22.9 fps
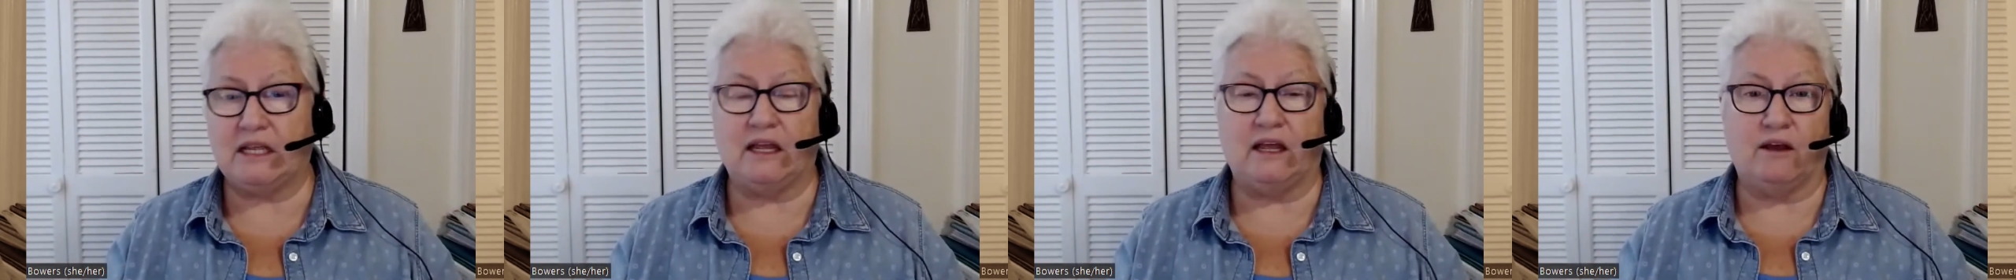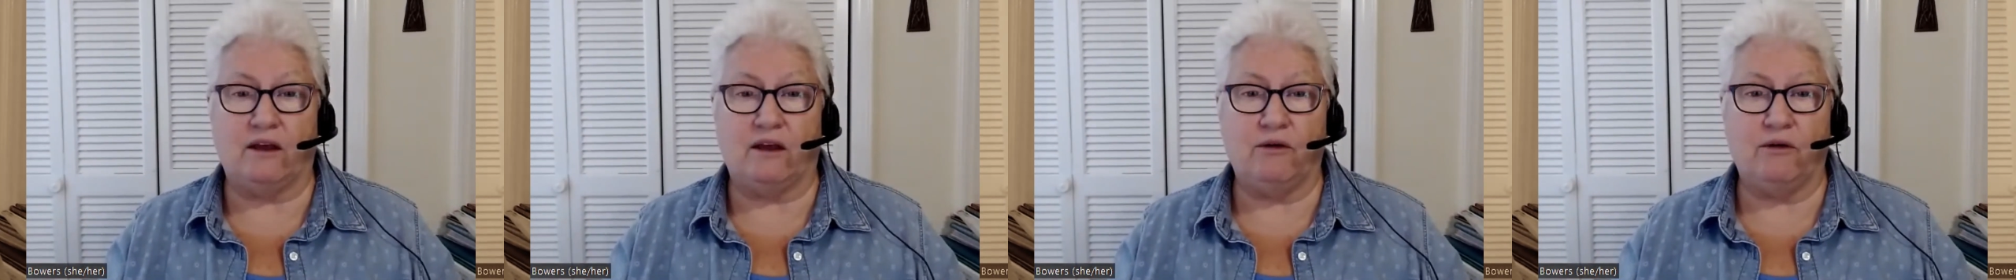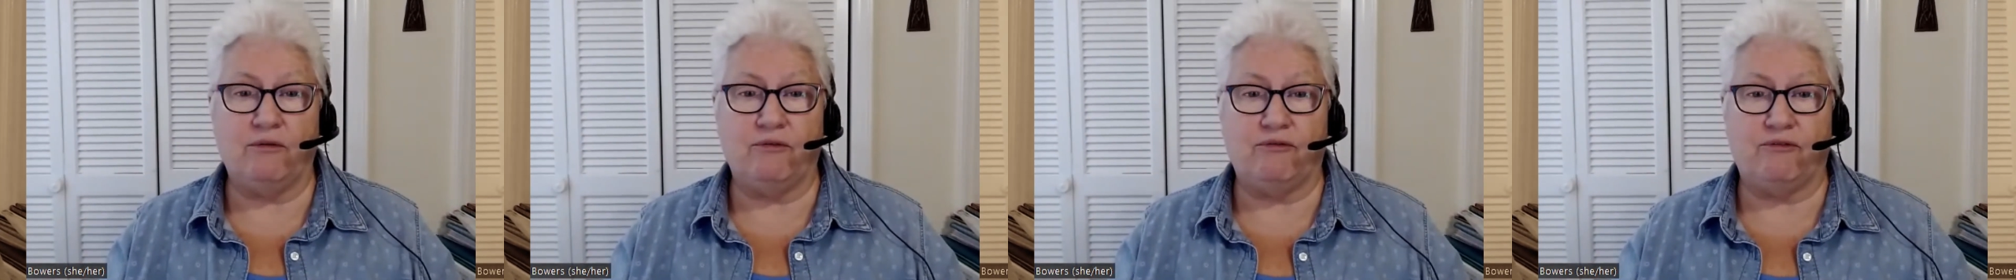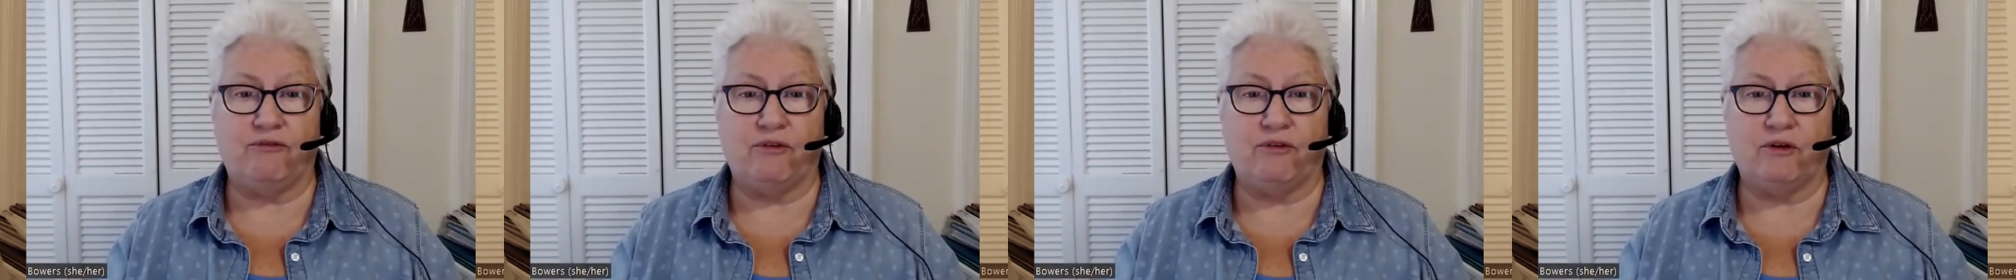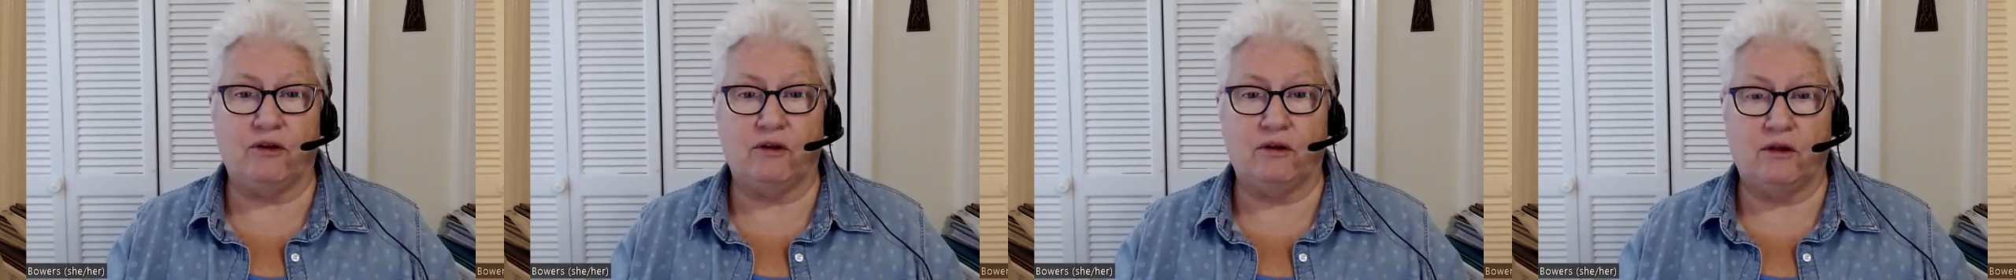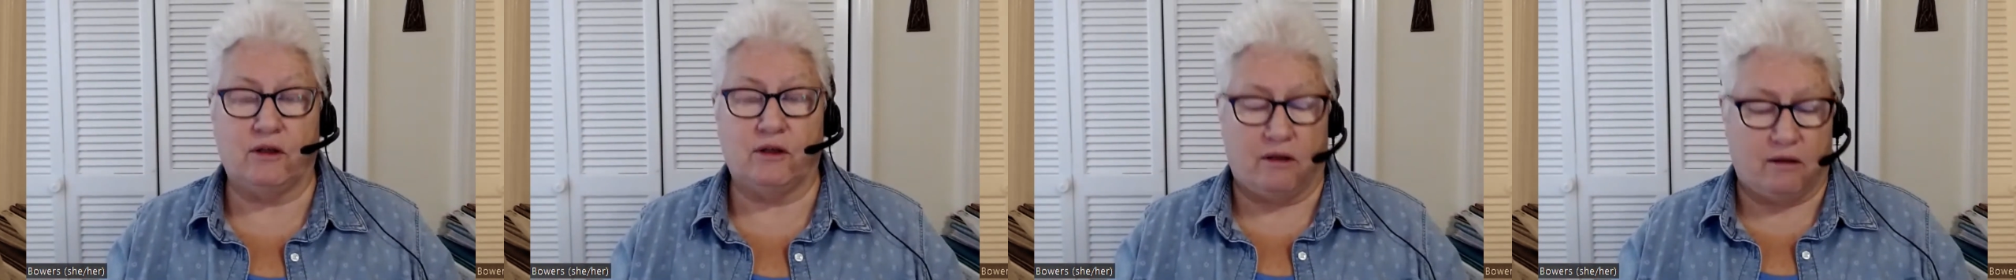if
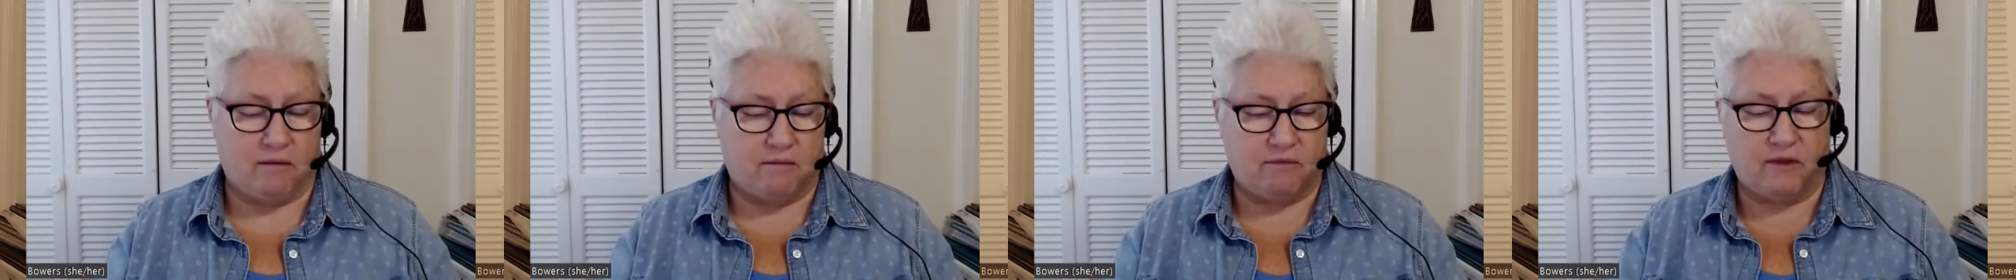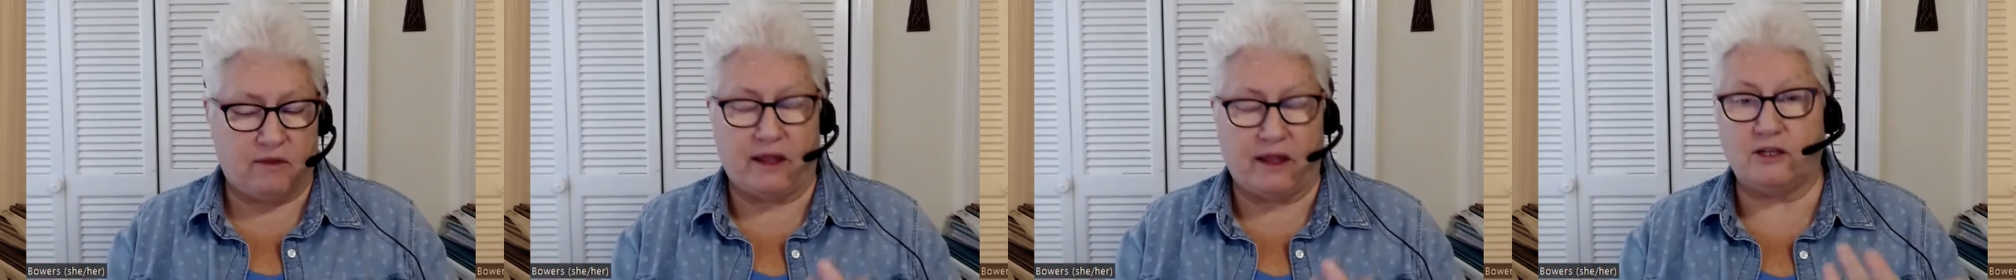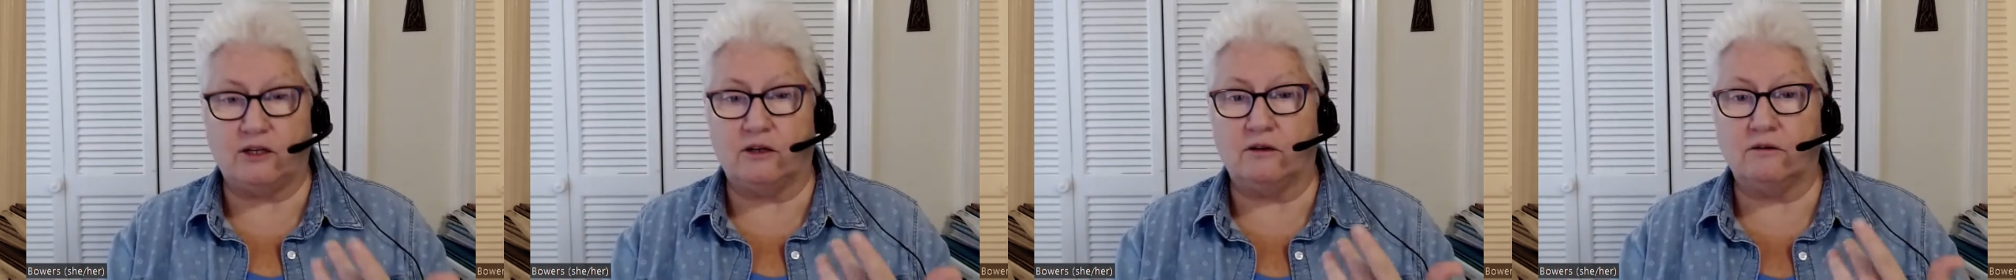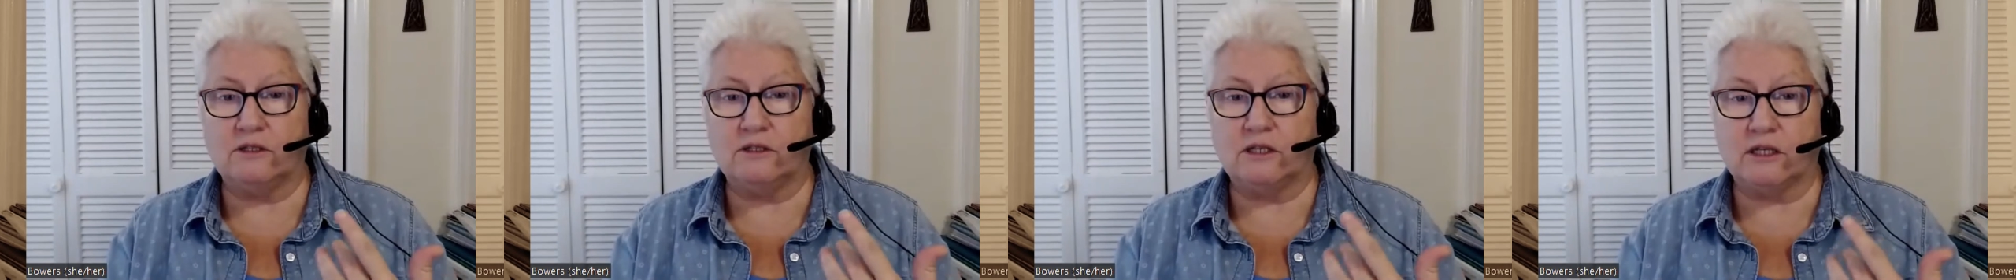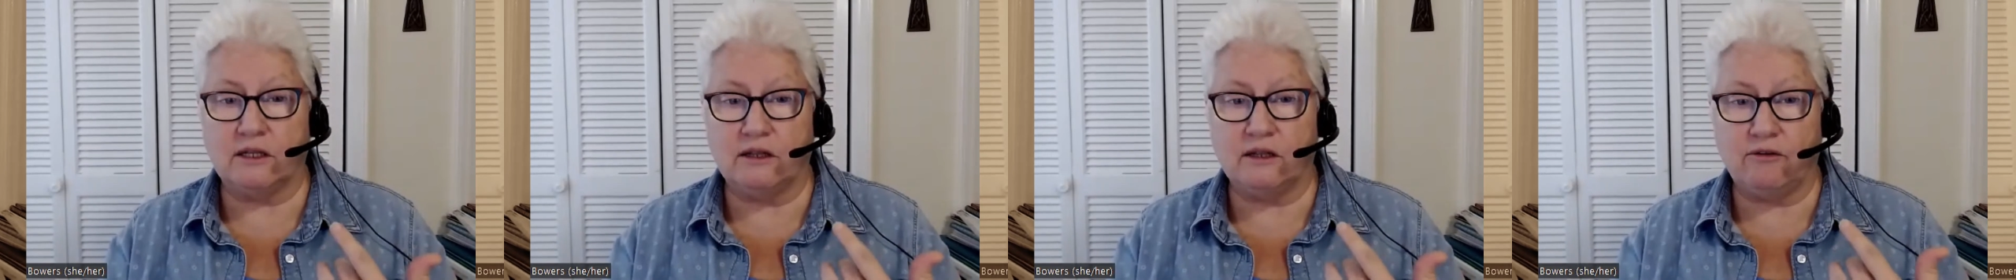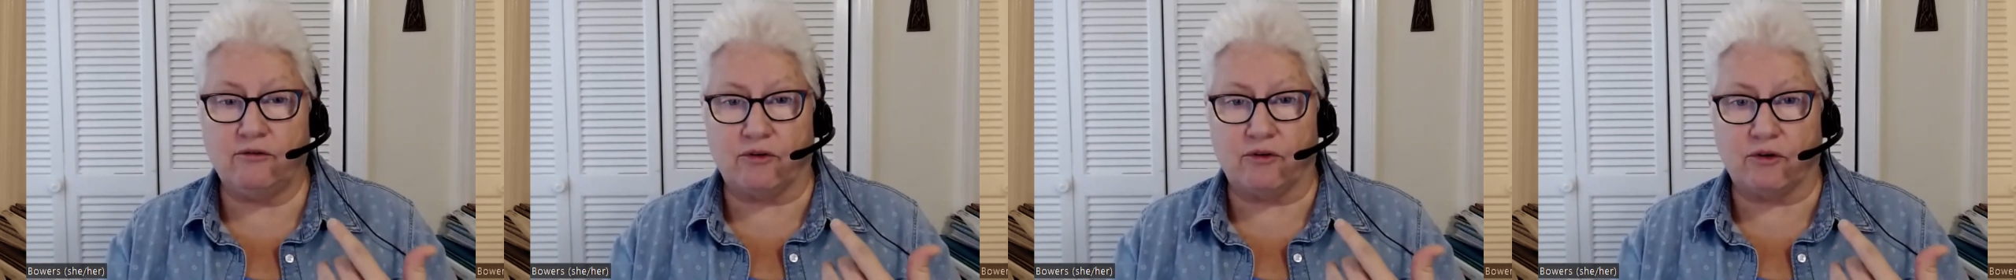they don't
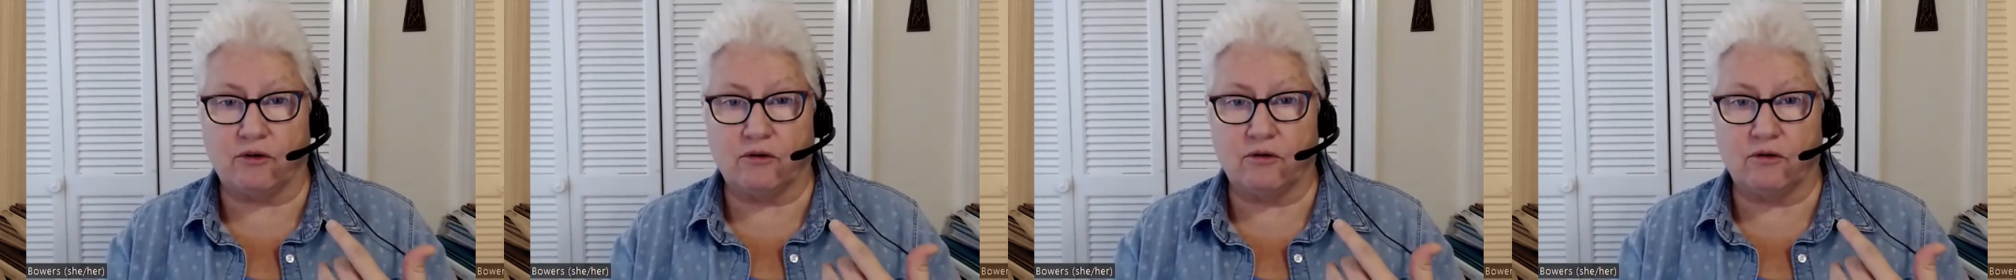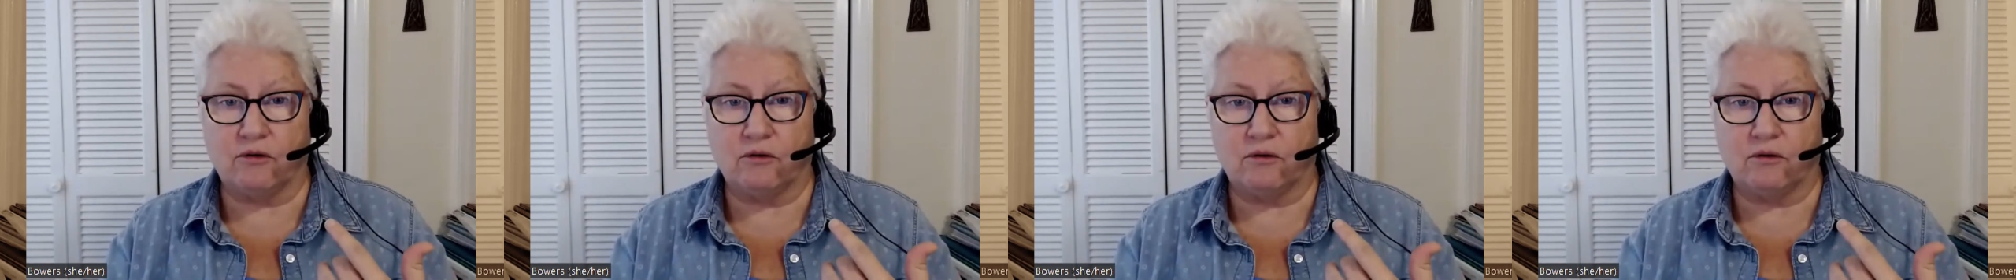deliver?